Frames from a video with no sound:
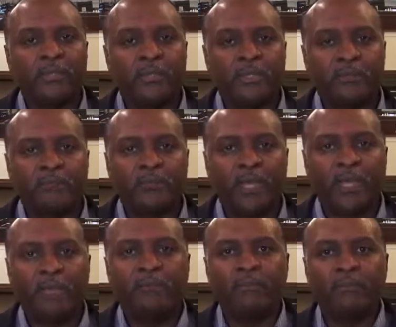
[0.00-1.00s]
to
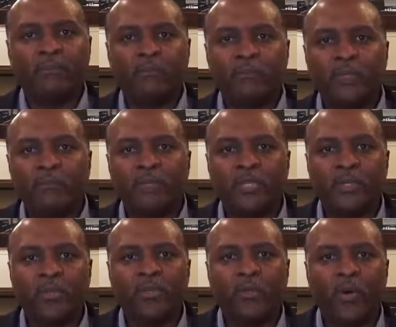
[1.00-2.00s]
help
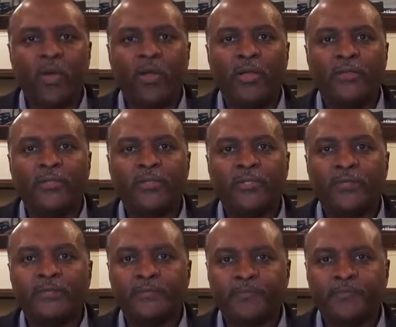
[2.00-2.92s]
rebuild the walls.